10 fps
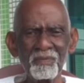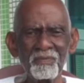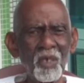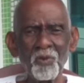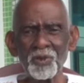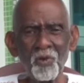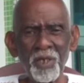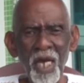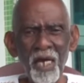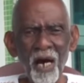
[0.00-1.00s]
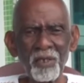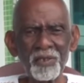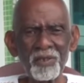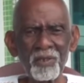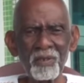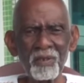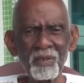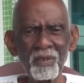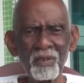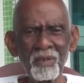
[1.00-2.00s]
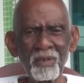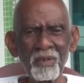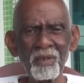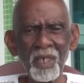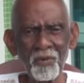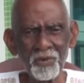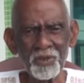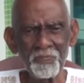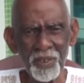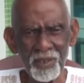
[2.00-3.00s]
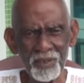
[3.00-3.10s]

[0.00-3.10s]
There was no chaos. There was peace.